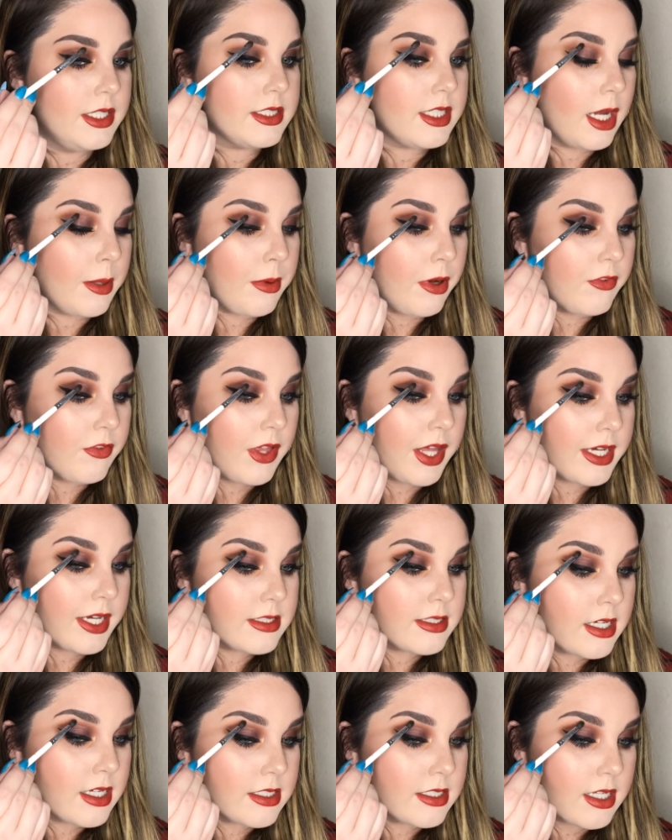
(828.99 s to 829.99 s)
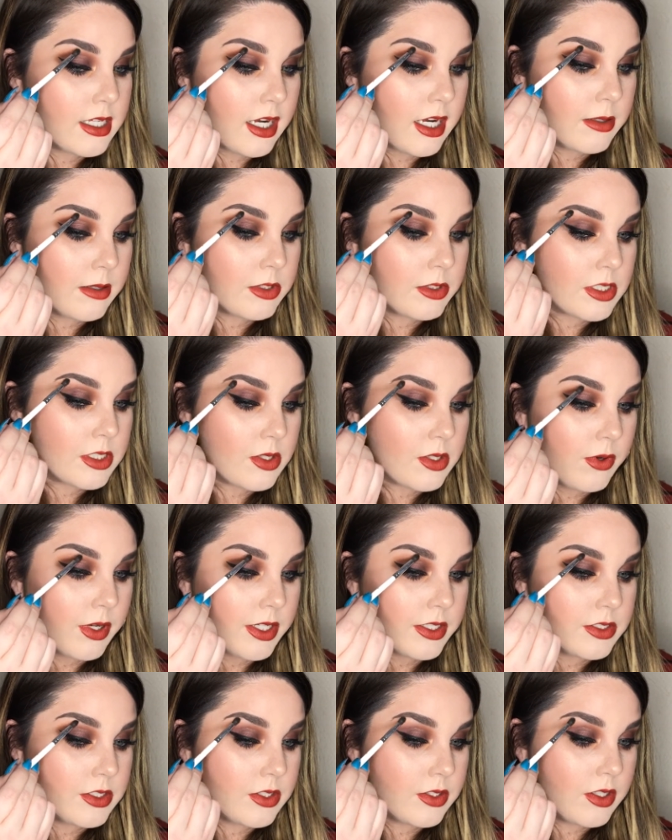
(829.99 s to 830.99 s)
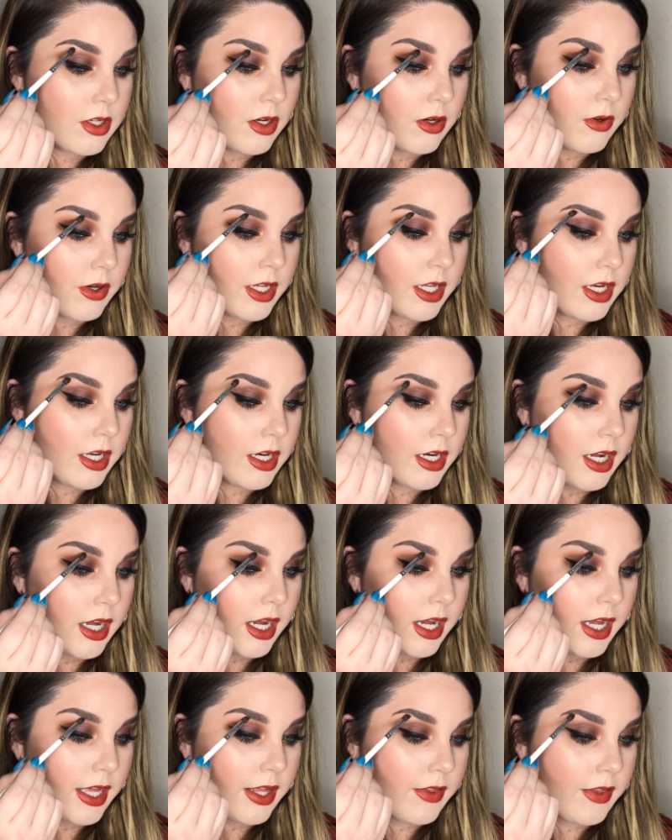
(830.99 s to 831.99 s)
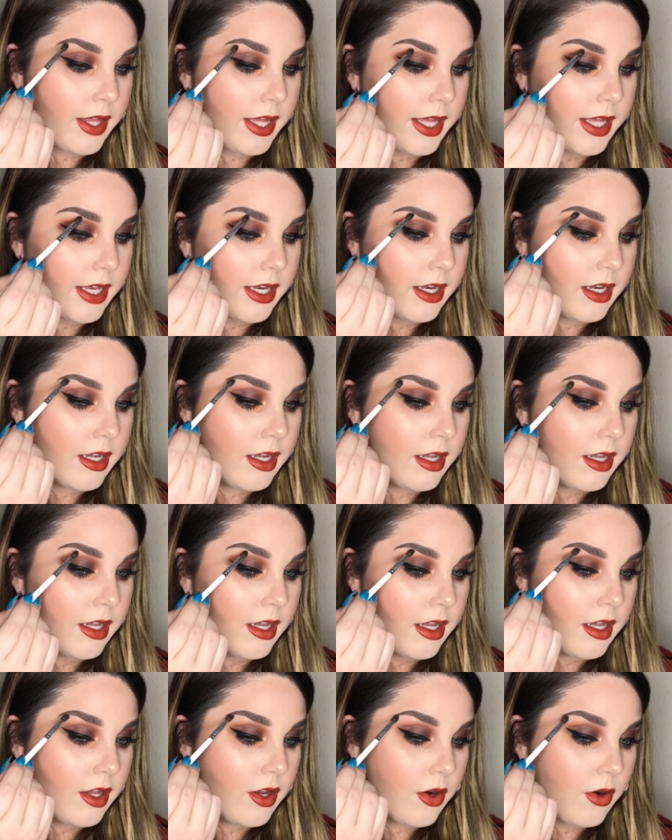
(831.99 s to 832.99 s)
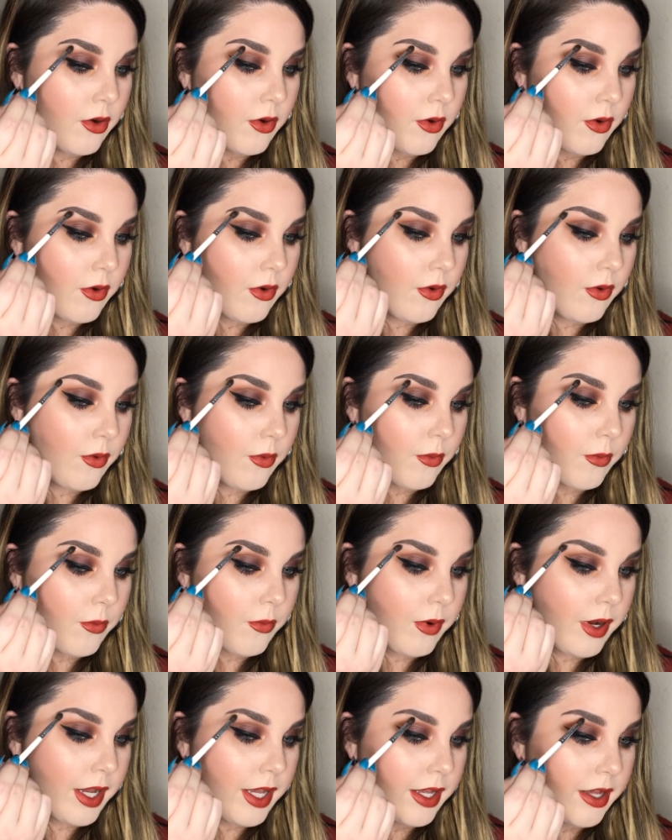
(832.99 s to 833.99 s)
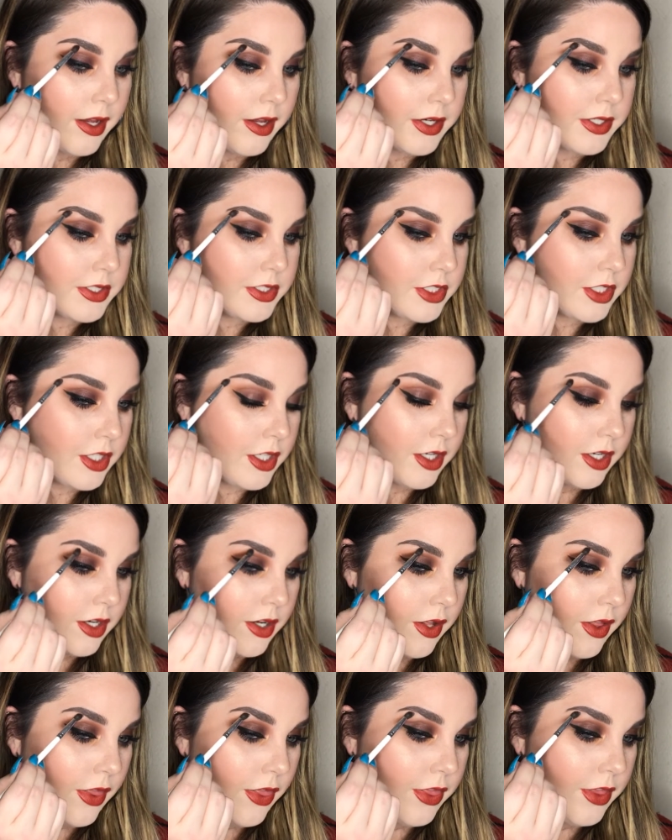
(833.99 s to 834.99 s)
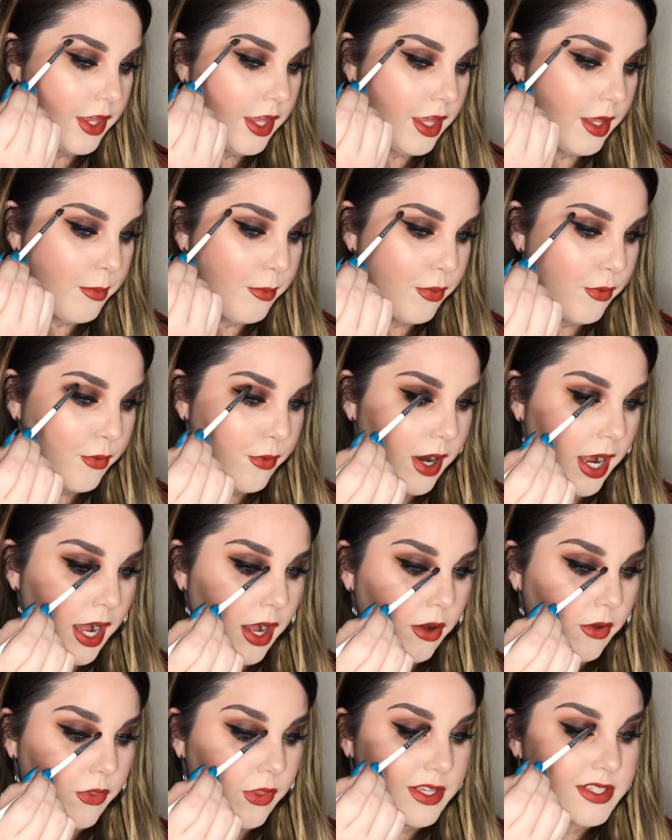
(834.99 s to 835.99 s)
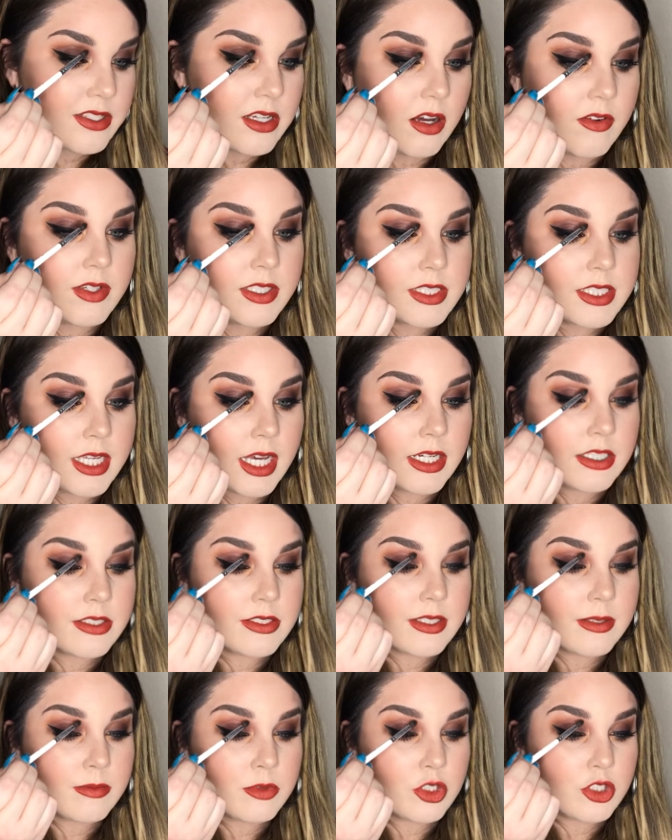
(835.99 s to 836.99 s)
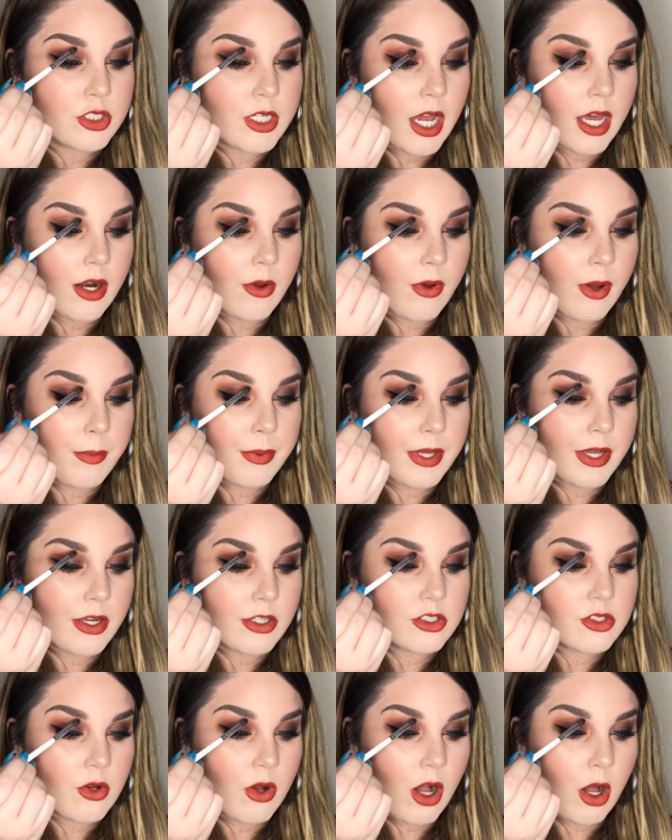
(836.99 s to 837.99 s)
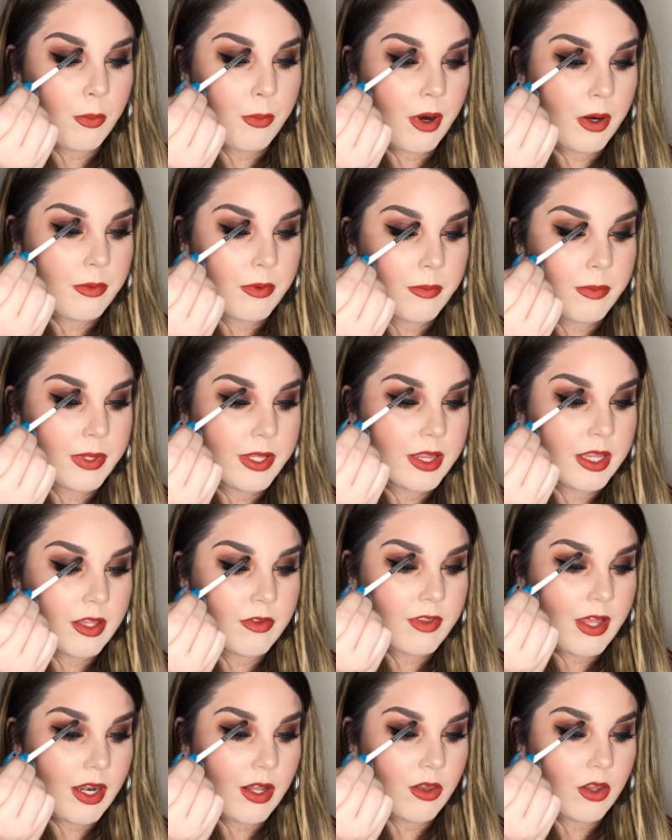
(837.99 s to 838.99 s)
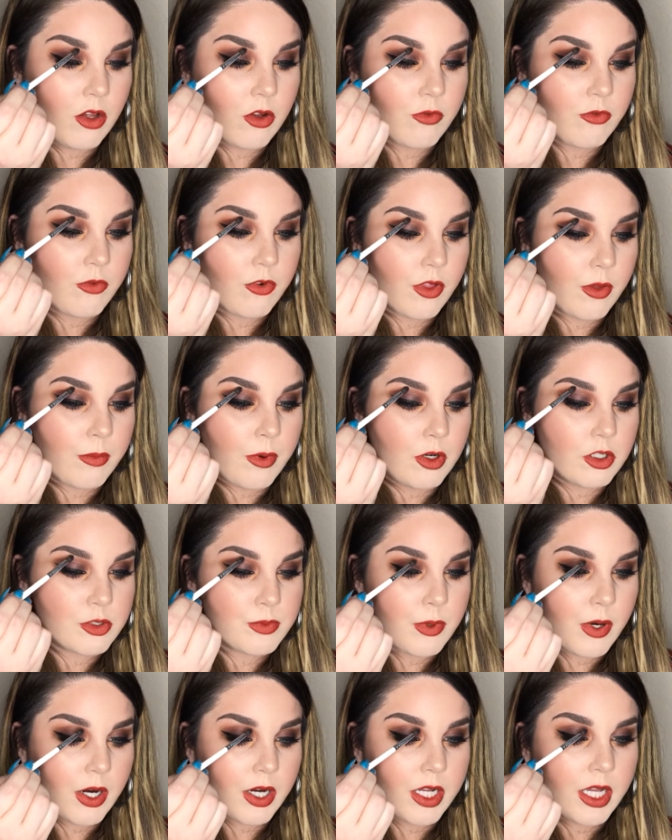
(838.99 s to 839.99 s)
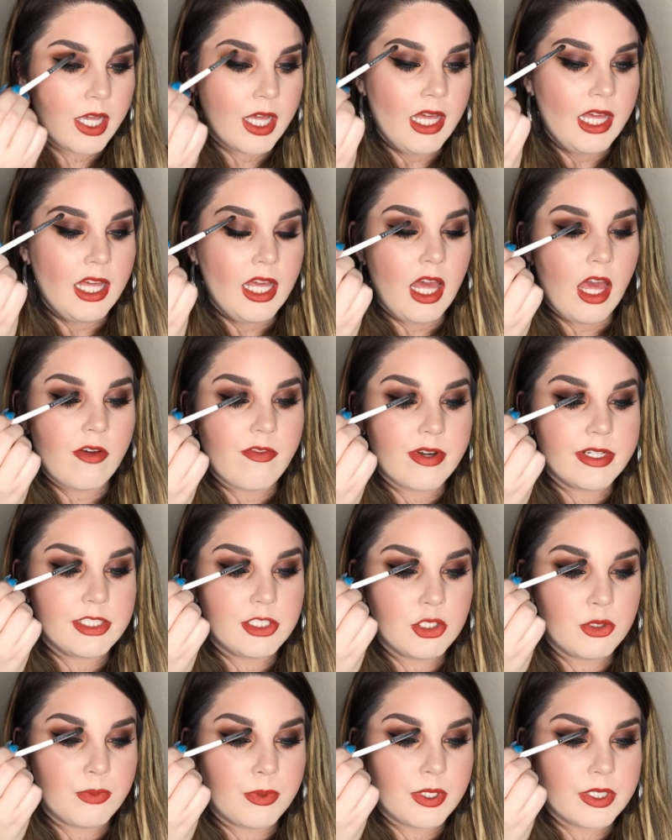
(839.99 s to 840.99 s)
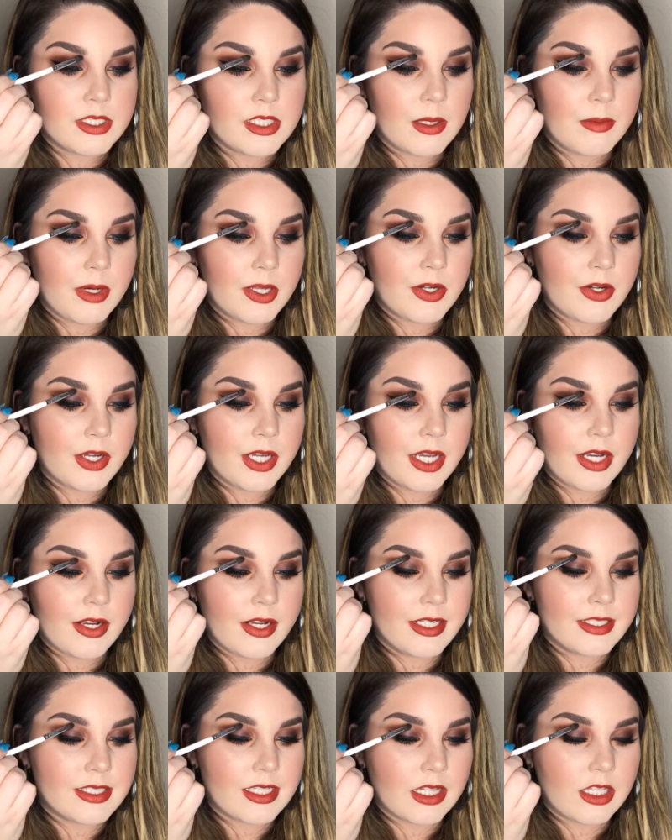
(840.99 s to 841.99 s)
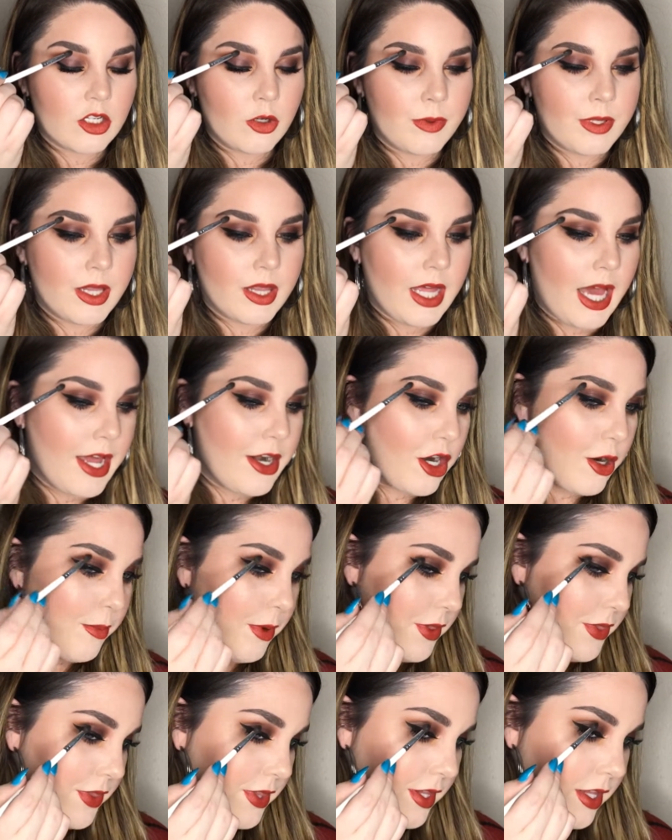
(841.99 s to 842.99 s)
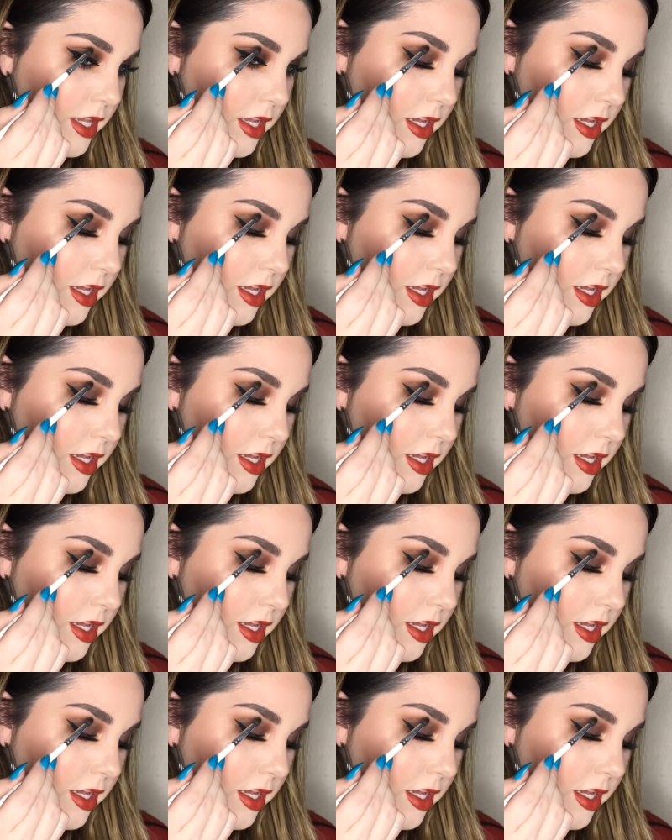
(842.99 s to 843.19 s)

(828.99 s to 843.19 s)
Tap off the excess, and I'm just going to go in and highlight right under the brow. This obviously has some shadow up here, so I'll probably leave that alone for the most part. If I do put some under here, it's a little bit lighter, but